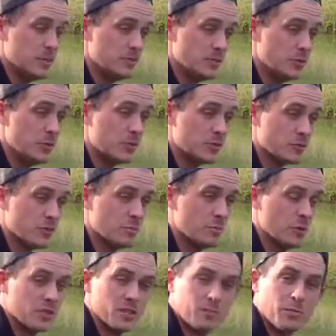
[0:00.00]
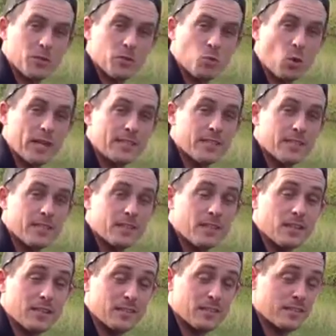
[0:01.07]
you want to try and put in as much weight in
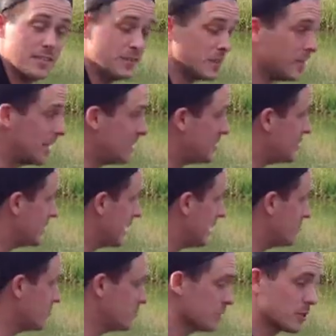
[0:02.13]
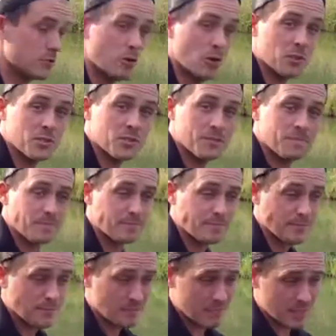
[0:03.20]
the net as you can from across.
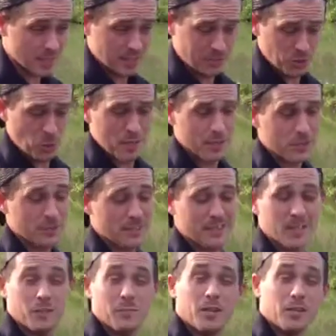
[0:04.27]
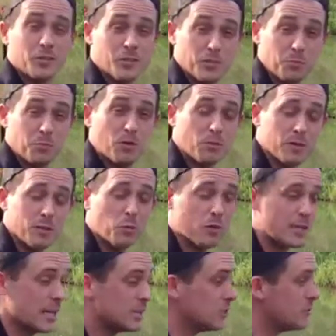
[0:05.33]
If you went straight down the margins, you probably
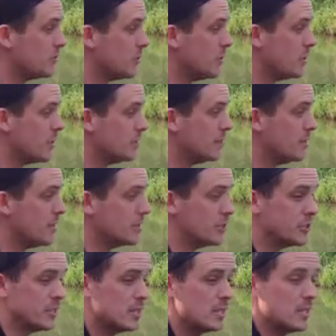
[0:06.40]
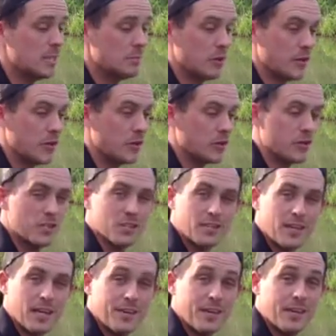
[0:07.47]
would catch a few early fish, but they're not going to
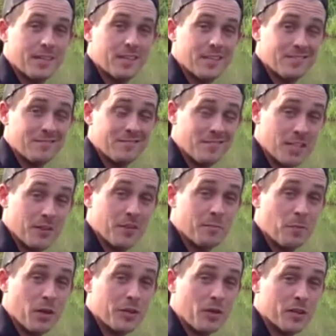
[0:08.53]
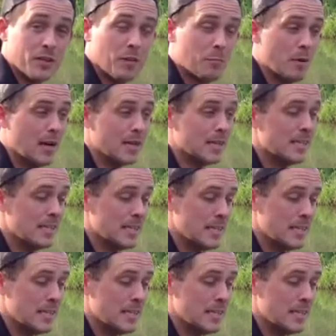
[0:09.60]
stay there, and you know they might not come back.